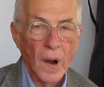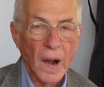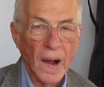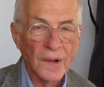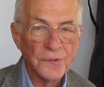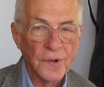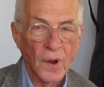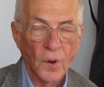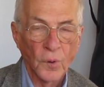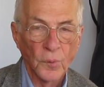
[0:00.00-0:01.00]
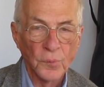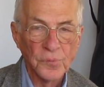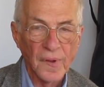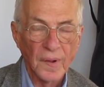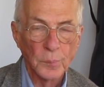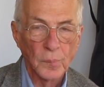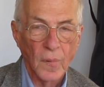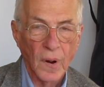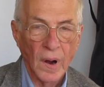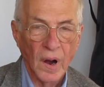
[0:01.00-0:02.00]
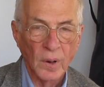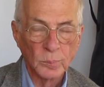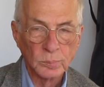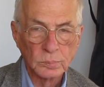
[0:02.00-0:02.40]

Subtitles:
I know that a